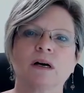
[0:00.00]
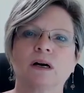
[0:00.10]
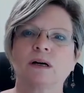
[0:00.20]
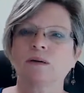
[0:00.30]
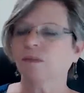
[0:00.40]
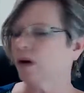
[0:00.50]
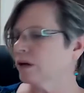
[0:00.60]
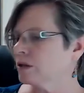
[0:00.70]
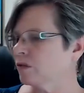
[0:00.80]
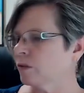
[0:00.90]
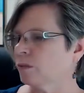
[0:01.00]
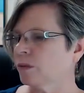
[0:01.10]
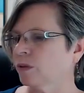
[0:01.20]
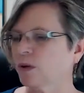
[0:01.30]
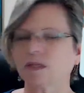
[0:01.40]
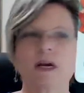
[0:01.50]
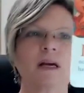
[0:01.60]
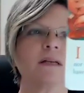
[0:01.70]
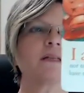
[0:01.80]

cards from Louise Hay.